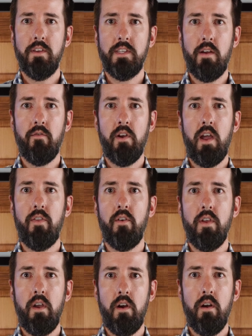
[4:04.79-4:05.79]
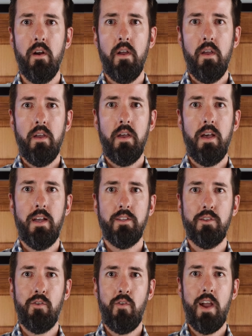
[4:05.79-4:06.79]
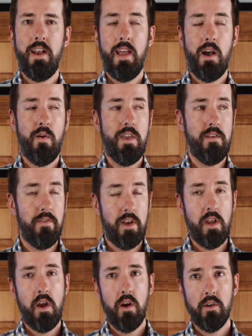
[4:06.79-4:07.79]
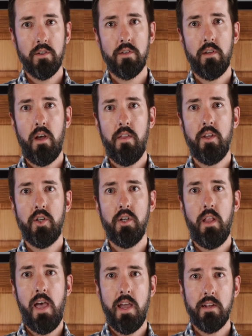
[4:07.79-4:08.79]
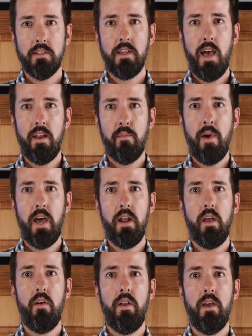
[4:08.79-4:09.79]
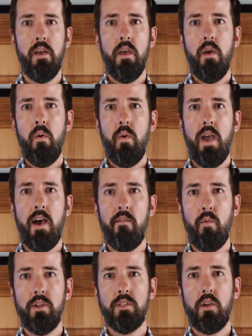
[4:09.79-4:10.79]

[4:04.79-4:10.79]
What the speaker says: is every other year. So right now, even years on the Chilean side of Patagonia, we have what's